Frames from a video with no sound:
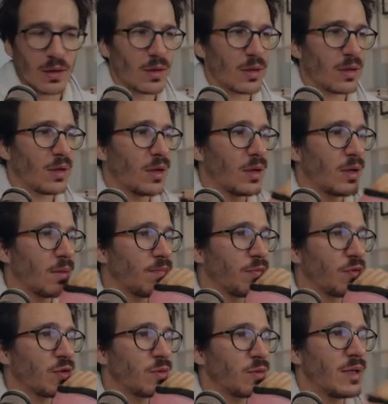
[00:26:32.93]
Um,
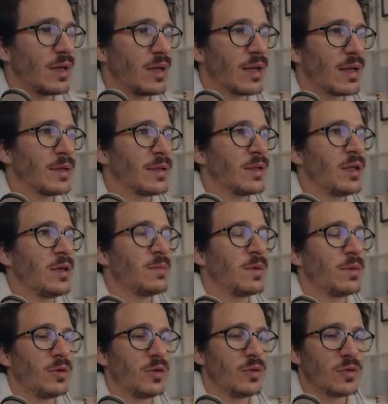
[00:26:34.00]
so the light team
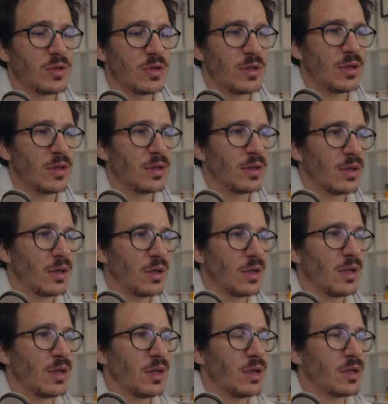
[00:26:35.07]
I'm using
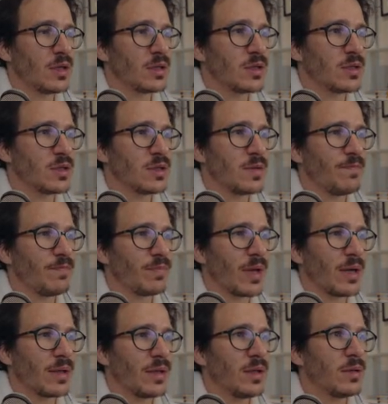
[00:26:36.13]
is,
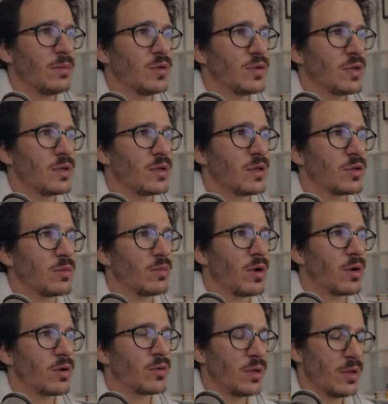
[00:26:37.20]
I think I'm using the
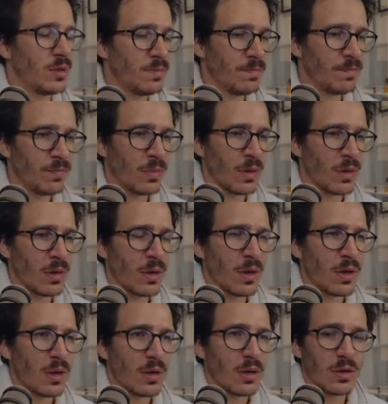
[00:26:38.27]
tomorrow theme.
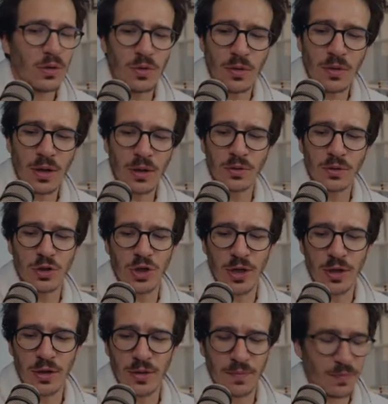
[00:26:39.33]
Do you know how to
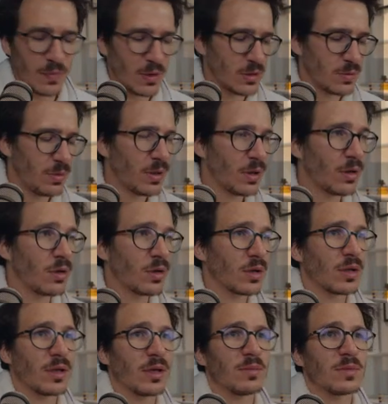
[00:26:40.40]
check? It's been a long
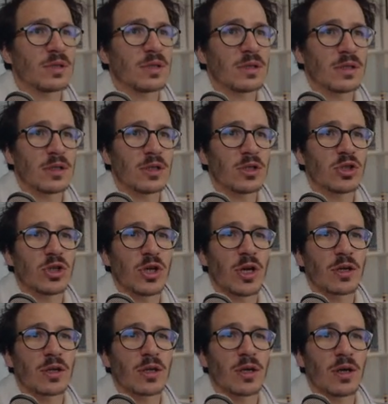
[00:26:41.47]
time since I
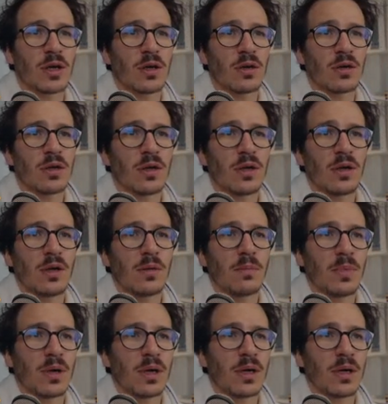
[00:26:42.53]
checked how
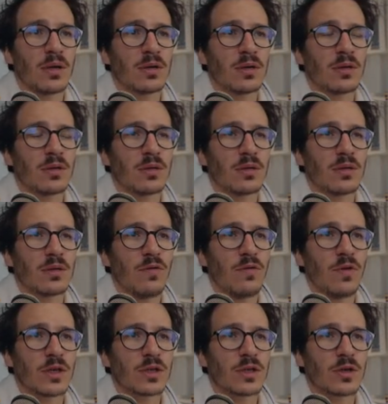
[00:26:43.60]
my
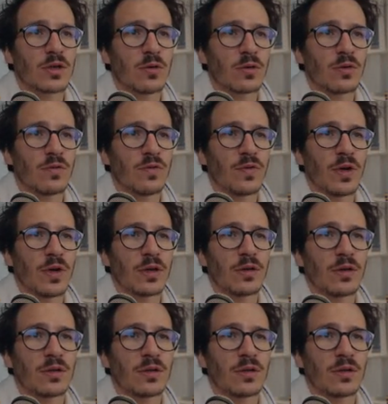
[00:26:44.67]
VS Code config.